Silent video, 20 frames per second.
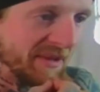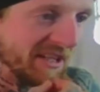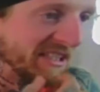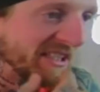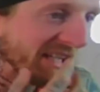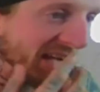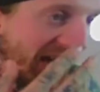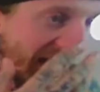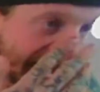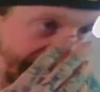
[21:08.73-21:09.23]
He's a
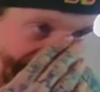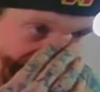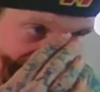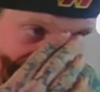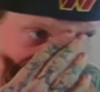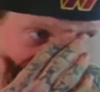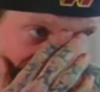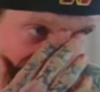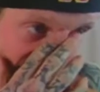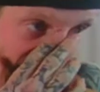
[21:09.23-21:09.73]
guy
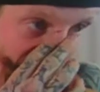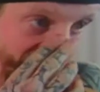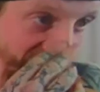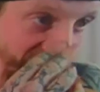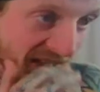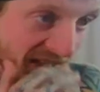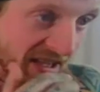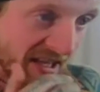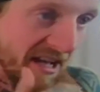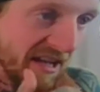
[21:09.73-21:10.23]
that I
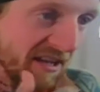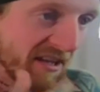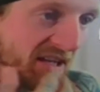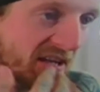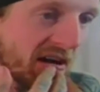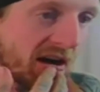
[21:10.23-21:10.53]
really like.